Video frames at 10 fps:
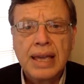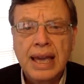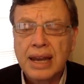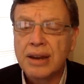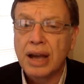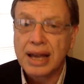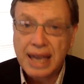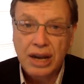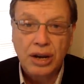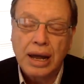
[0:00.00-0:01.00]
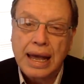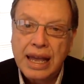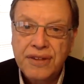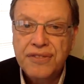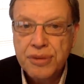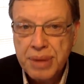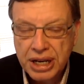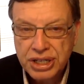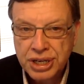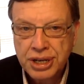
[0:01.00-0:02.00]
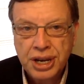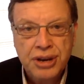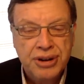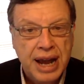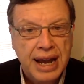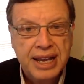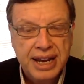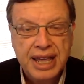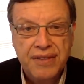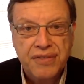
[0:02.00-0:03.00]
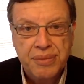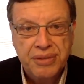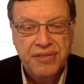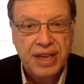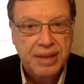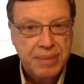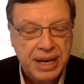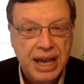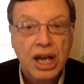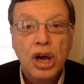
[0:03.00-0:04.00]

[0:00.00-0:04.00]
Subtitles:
And again, information you're not going to get from the fake media.